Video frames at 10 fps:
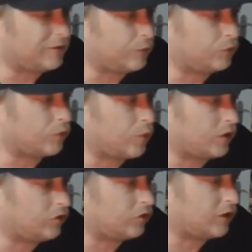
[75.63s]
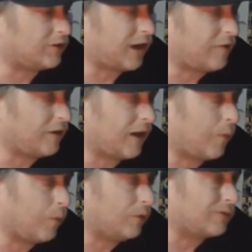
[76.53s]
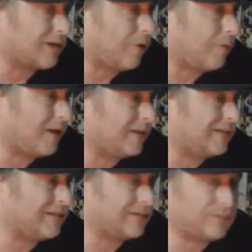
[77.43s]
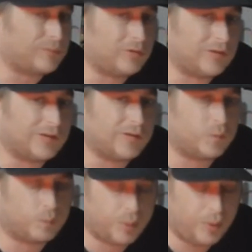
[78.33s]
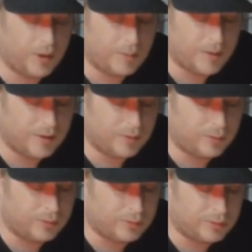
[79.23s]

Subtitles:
was quite strange, having that world title match just put in the middle